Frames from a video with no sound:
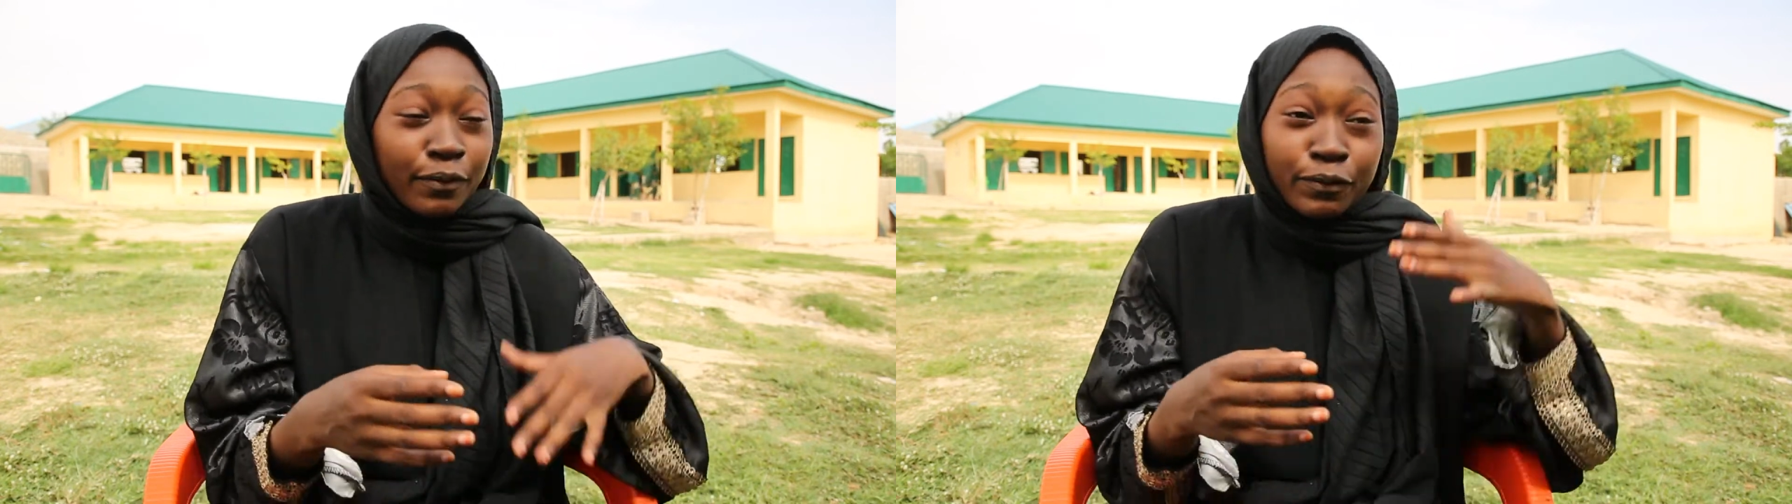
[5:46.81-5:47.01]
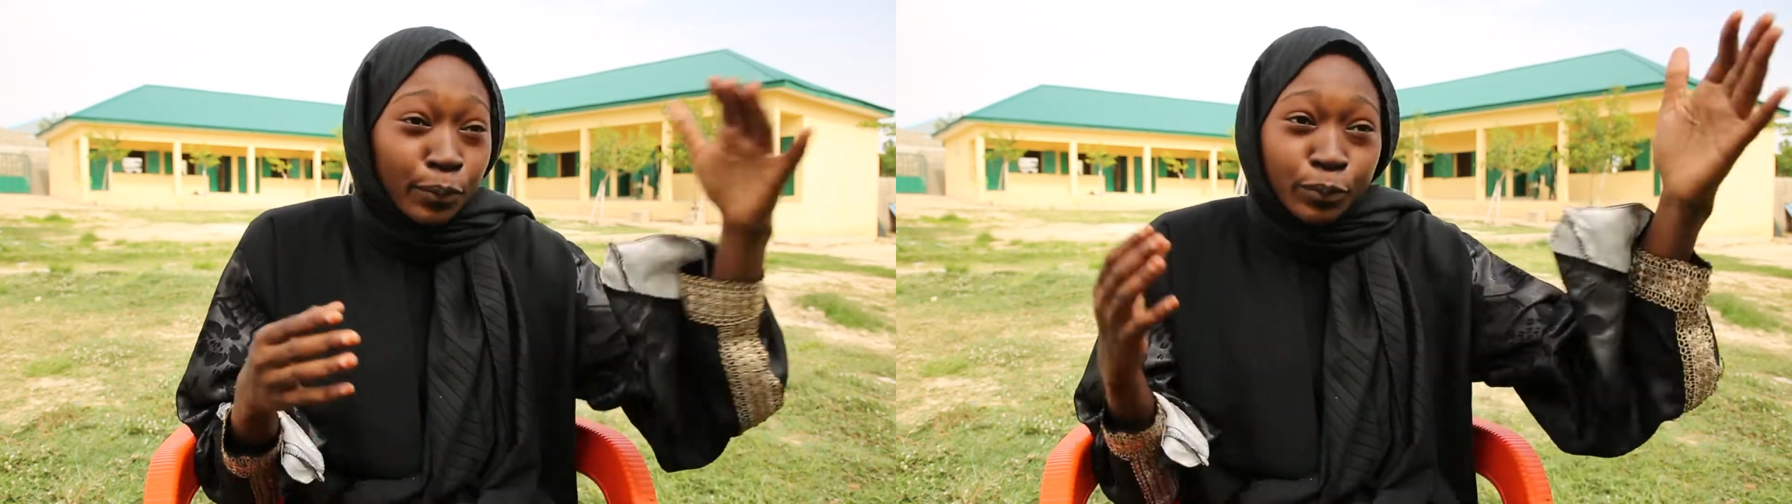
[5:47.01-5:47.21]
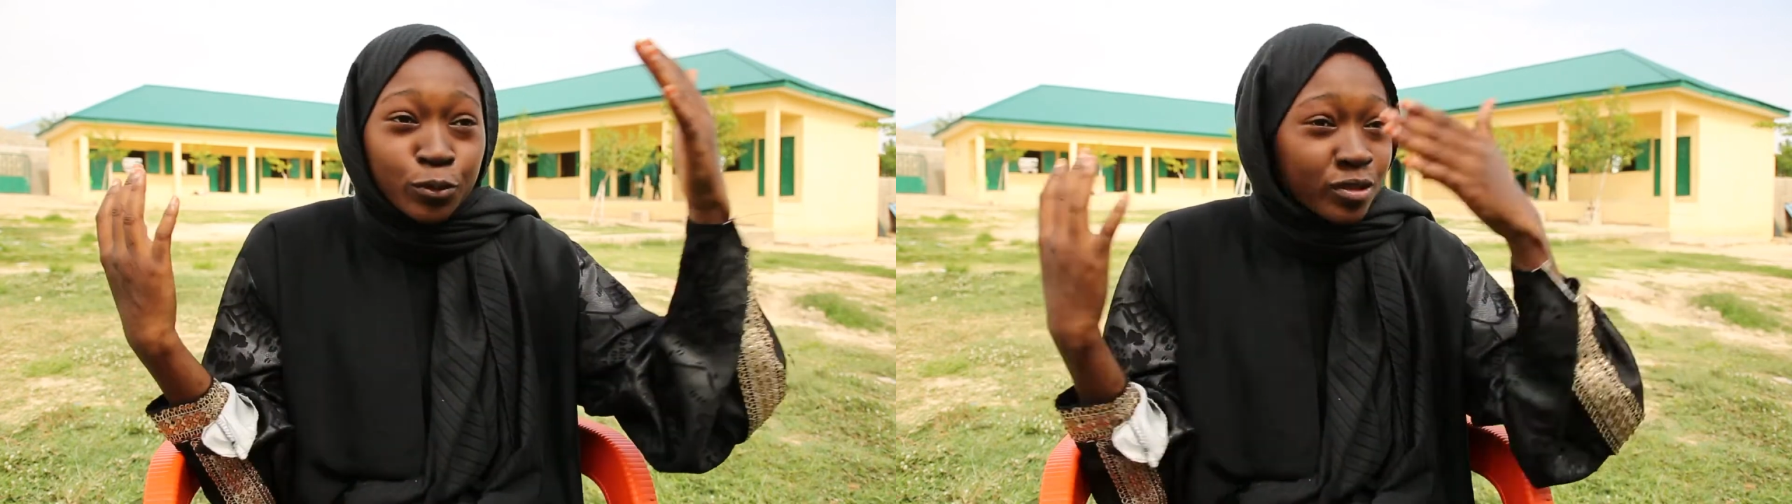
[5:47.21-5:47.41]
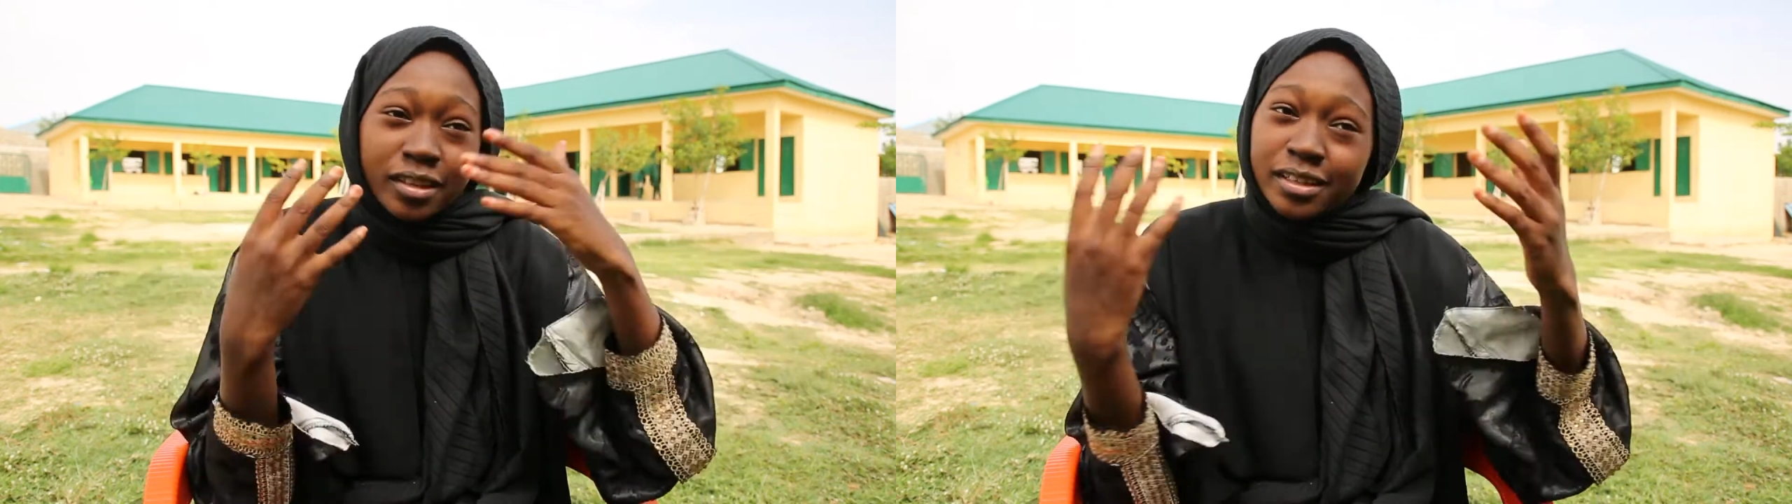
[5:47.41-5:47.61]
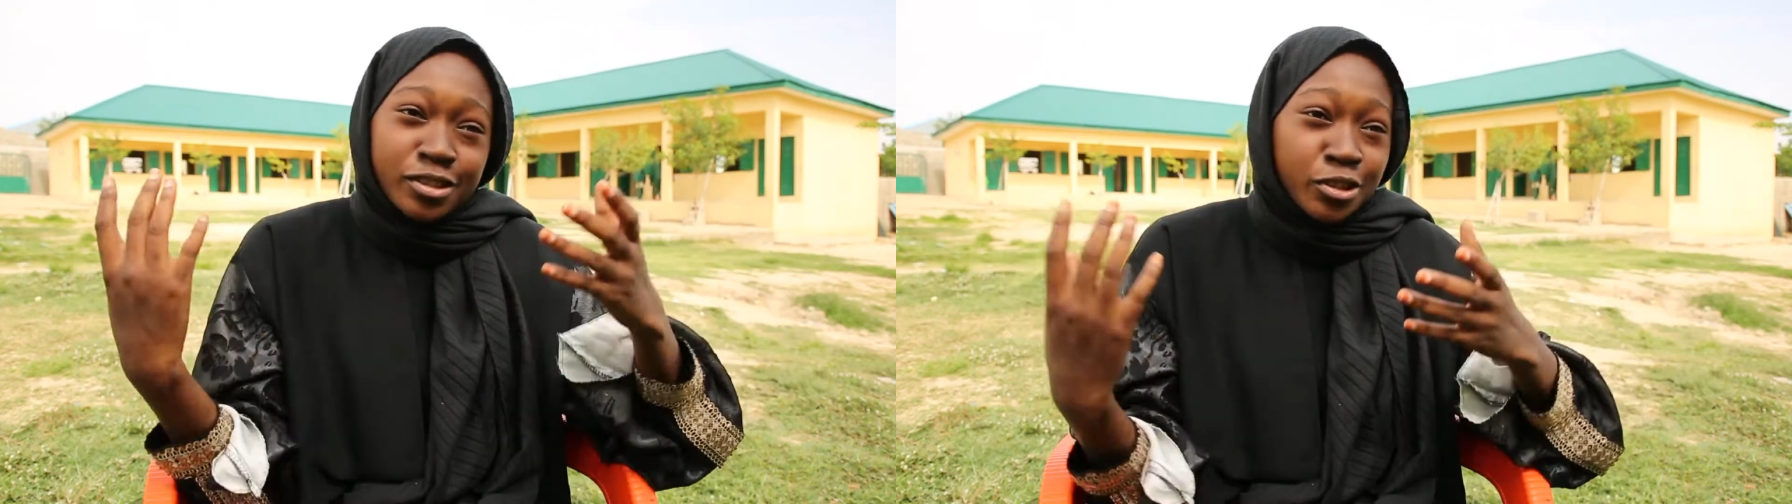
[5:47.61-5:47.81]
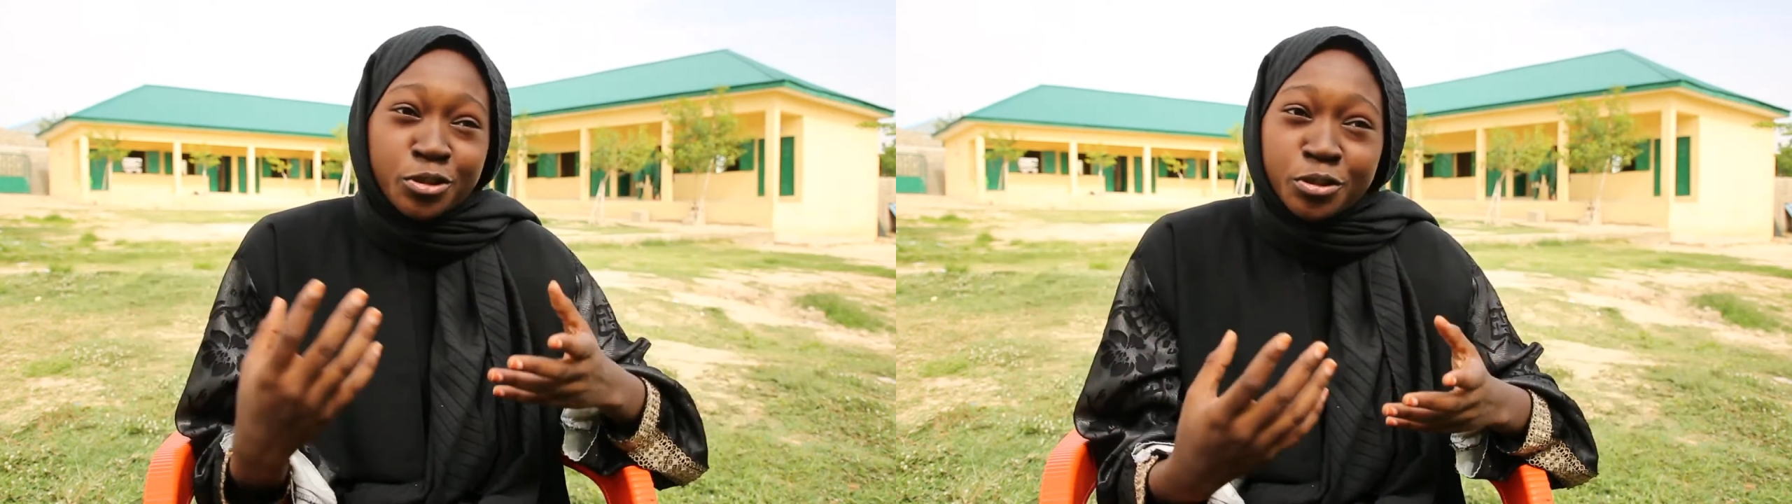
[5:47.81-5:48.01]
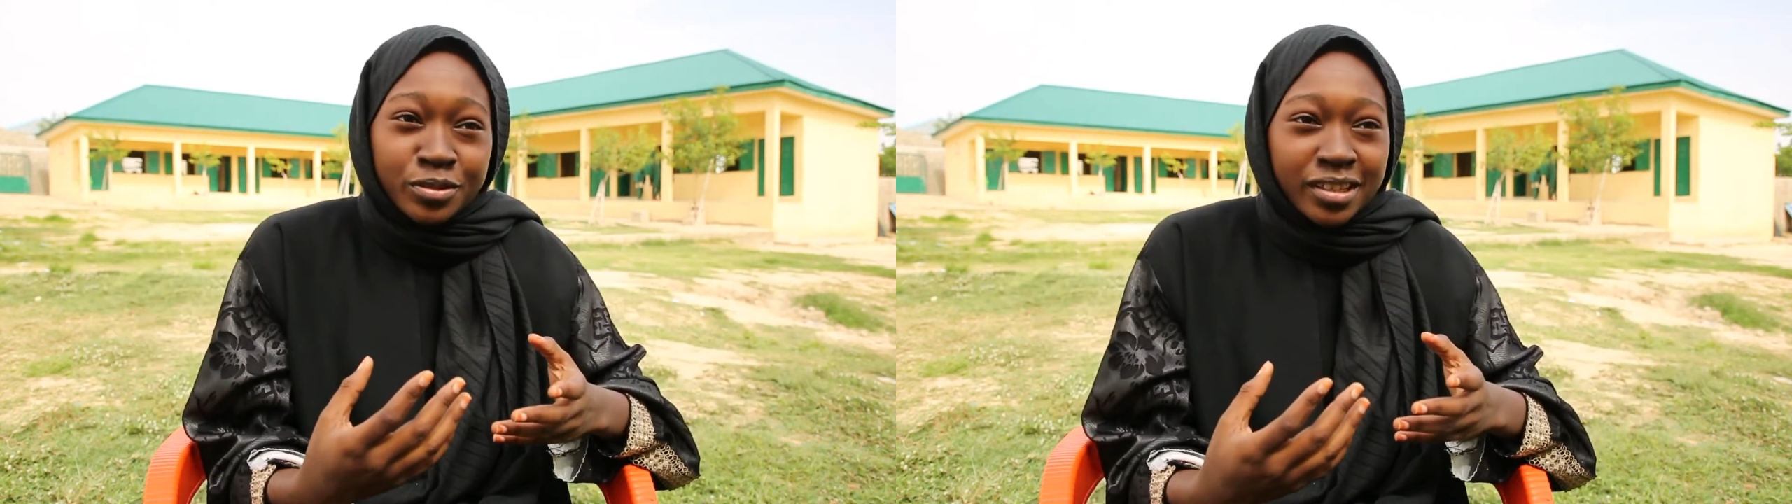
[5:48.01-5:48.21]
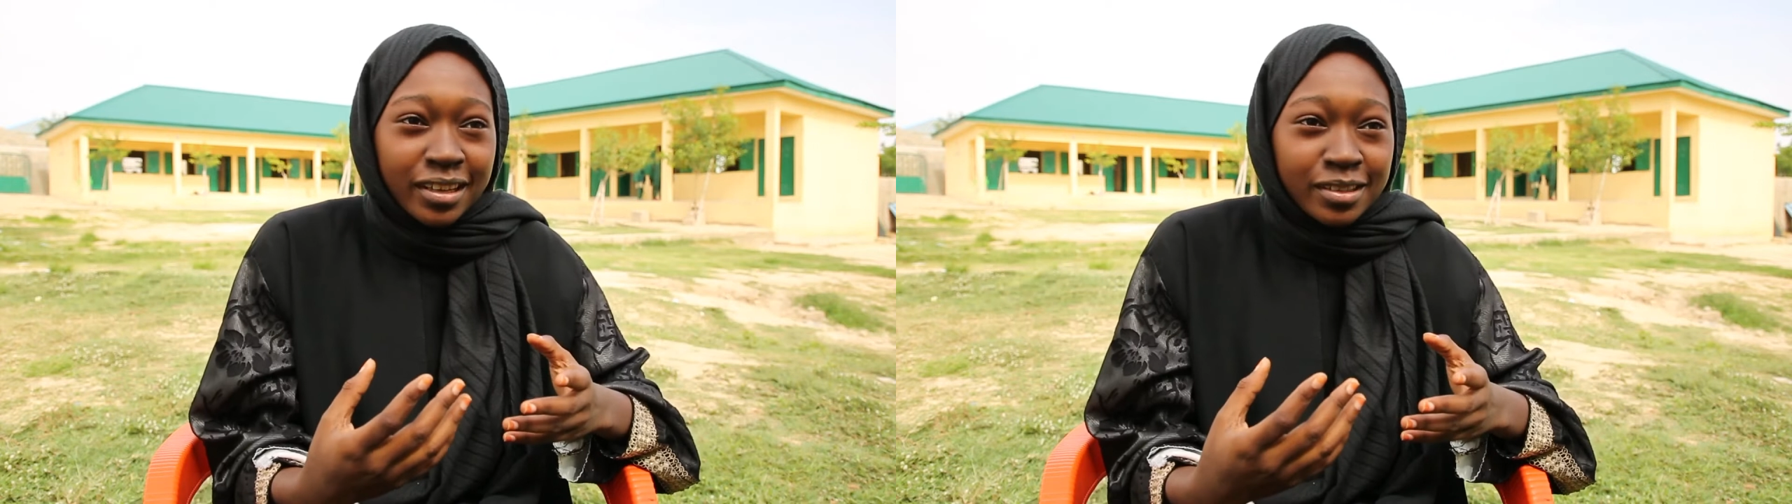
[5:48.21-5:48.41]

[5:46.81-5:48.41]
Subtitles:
from both sides they're shooting.